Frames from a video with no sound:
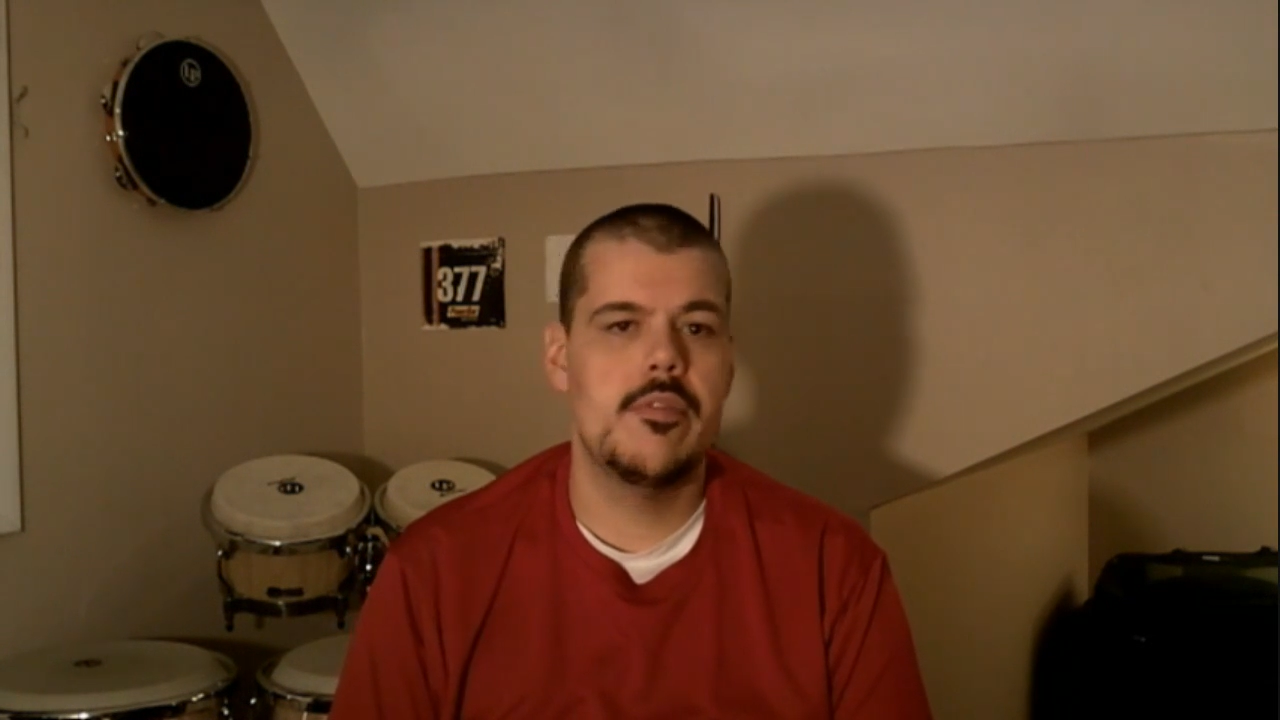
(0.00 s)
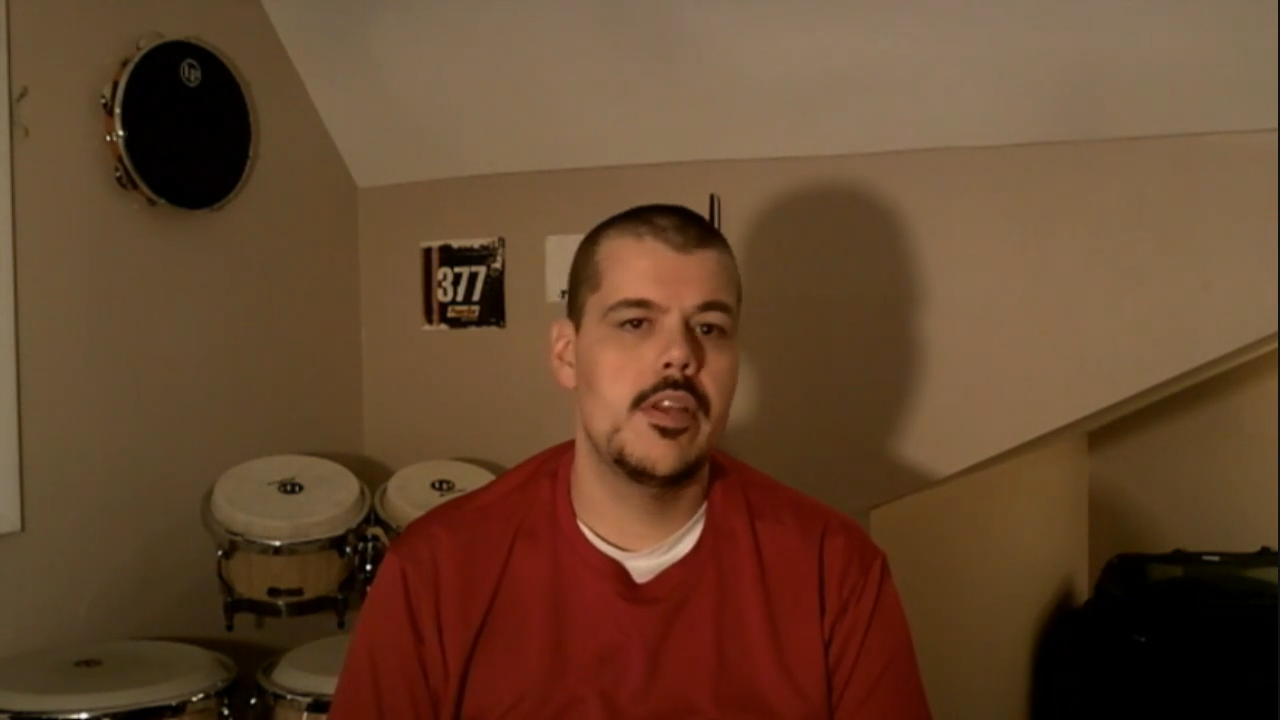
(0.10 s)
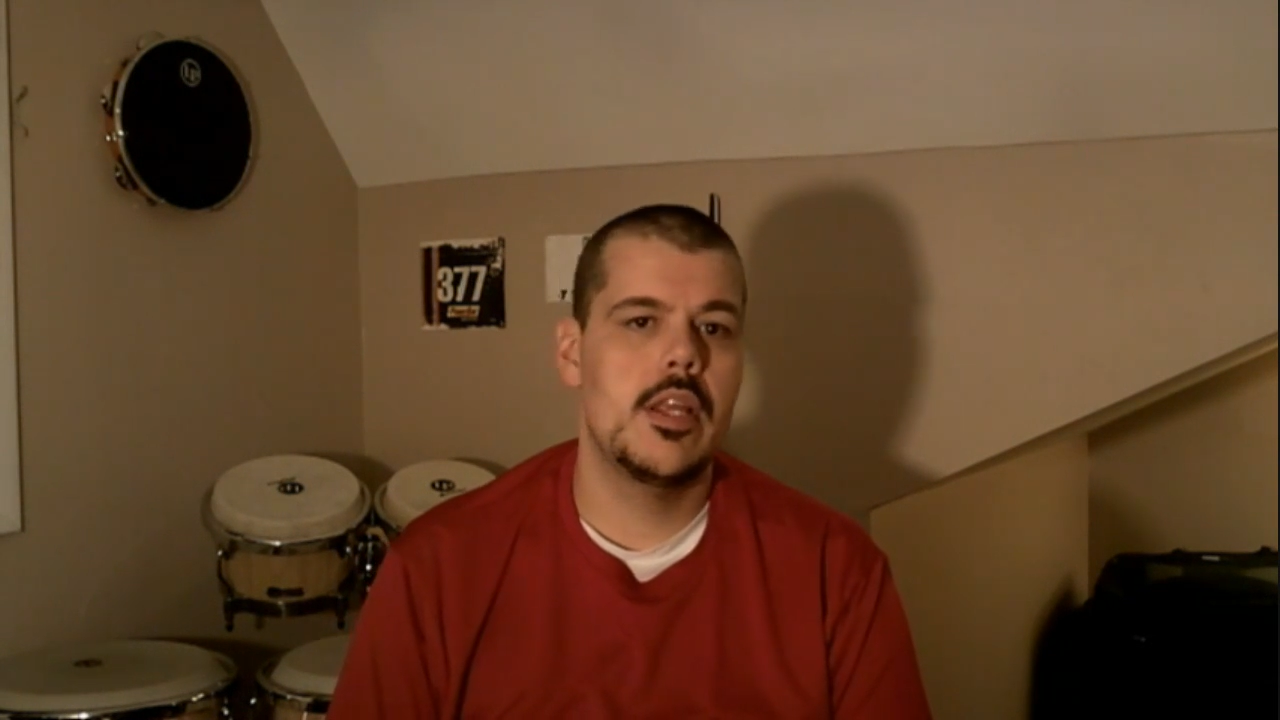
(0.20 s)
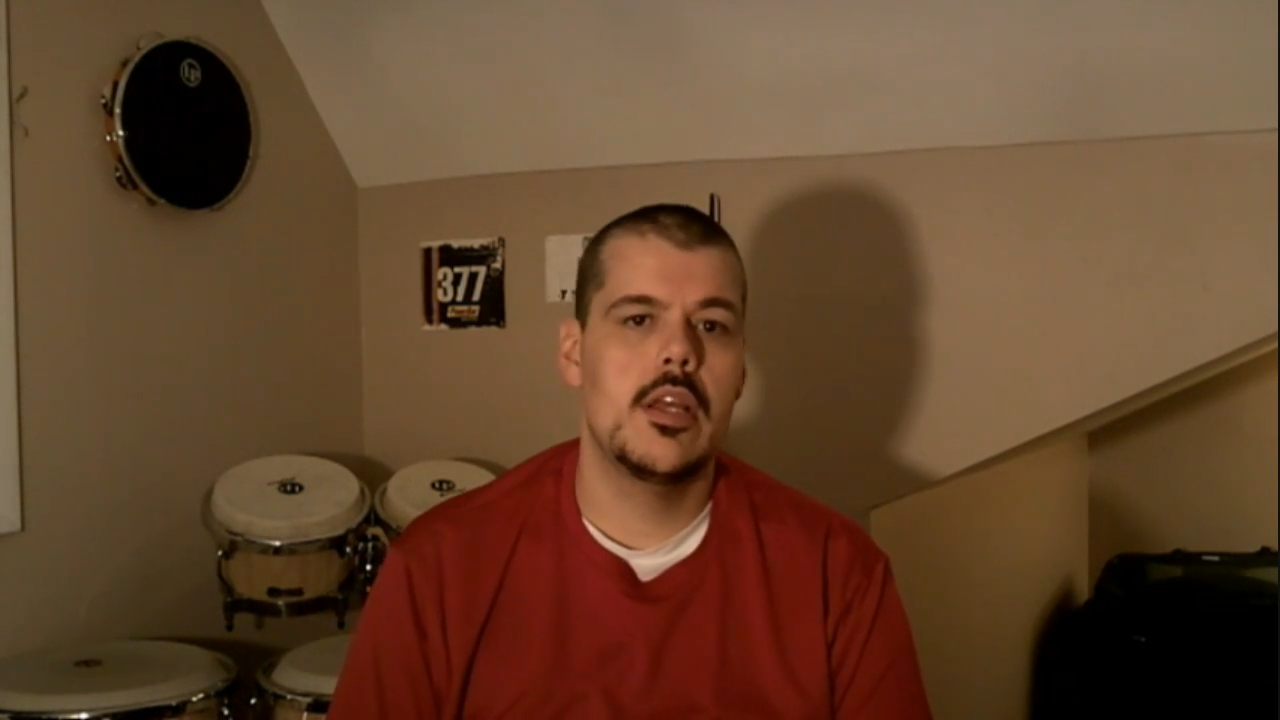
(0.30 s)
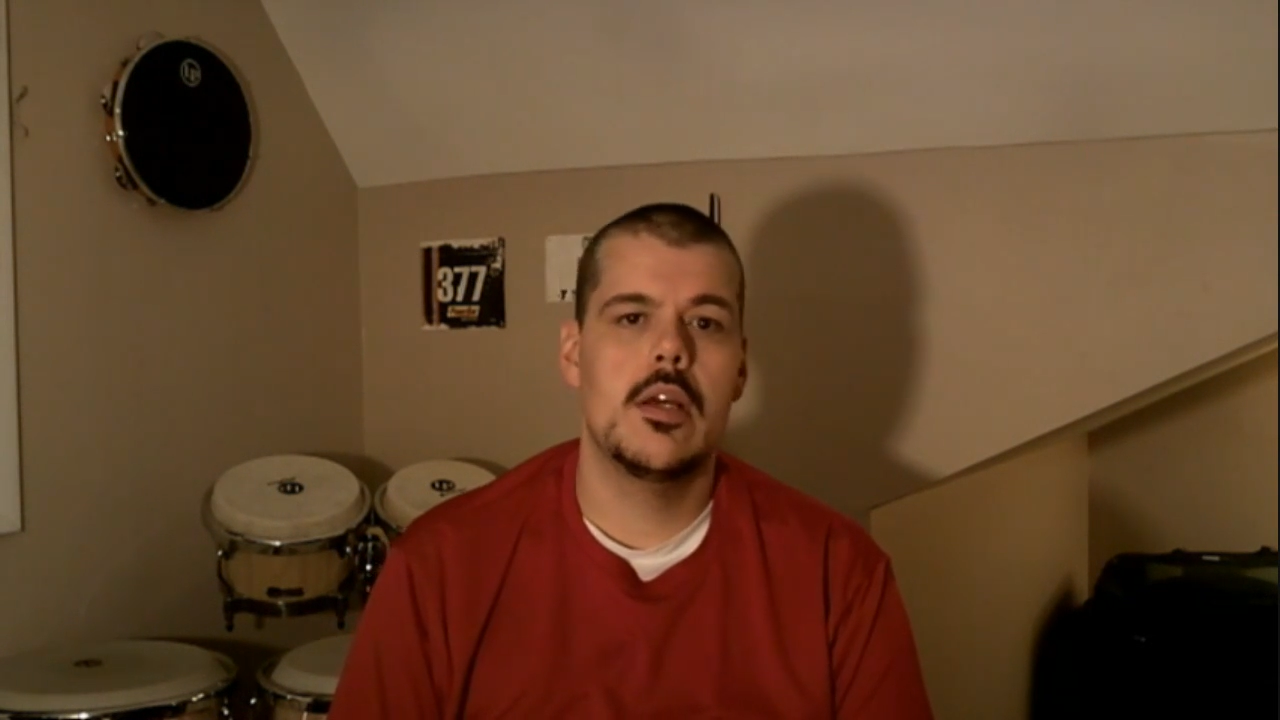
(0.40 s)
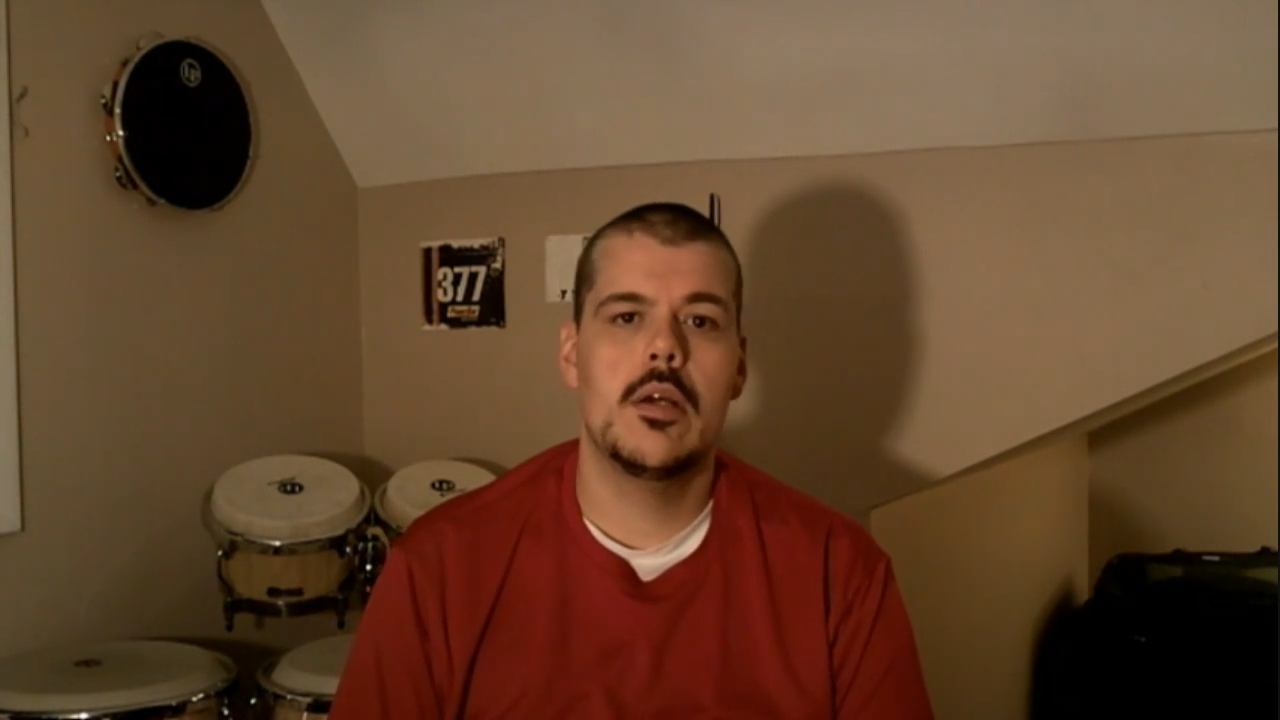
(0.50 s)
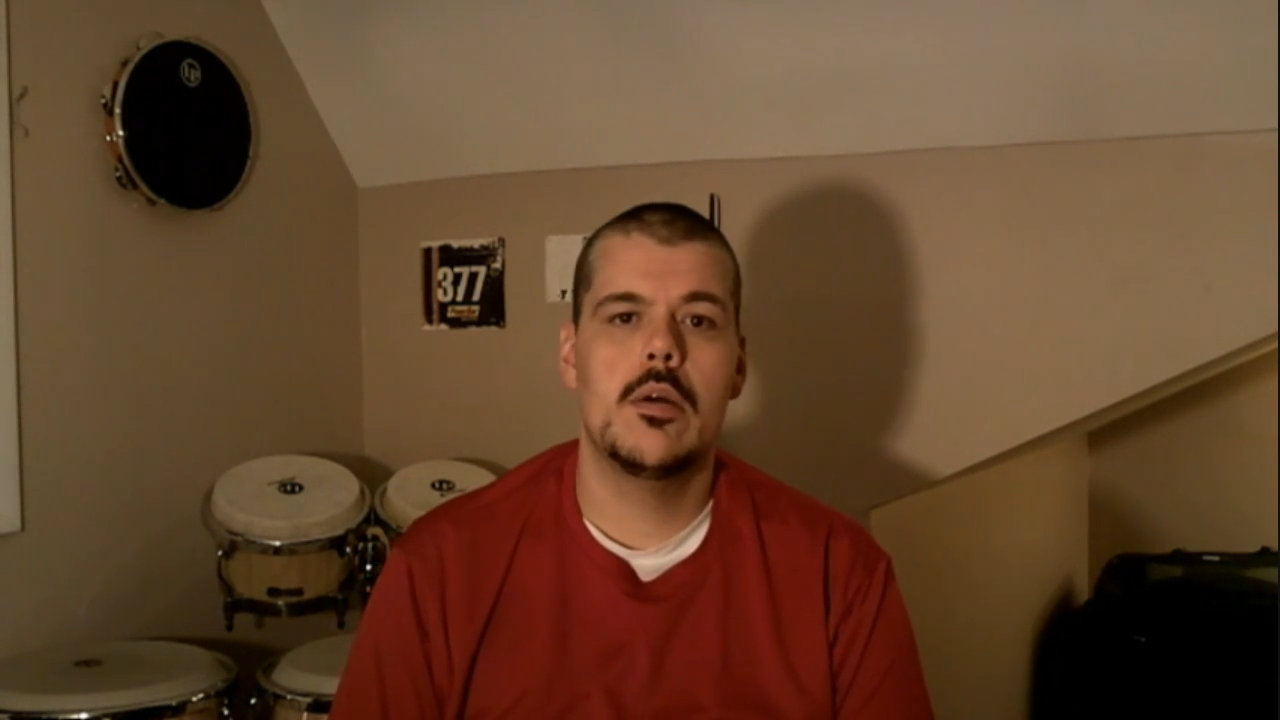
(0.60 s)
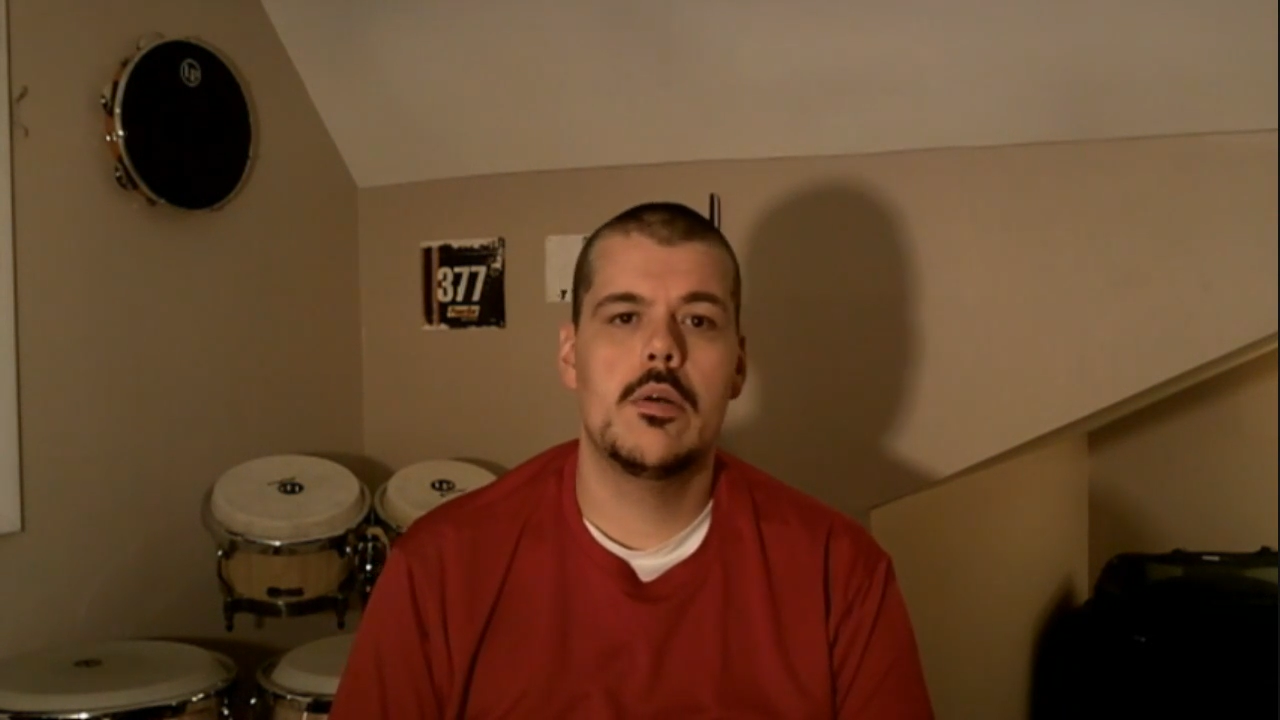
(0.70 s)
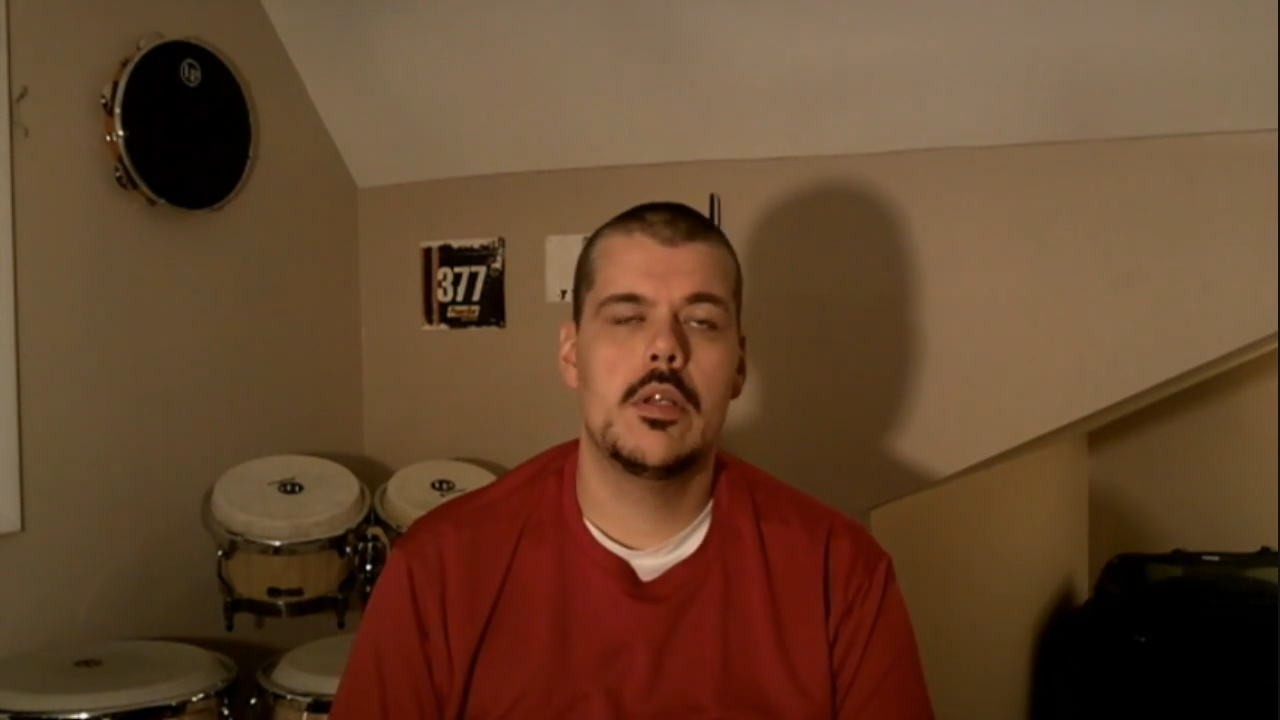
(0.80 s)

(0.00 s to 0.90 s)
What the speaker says: video,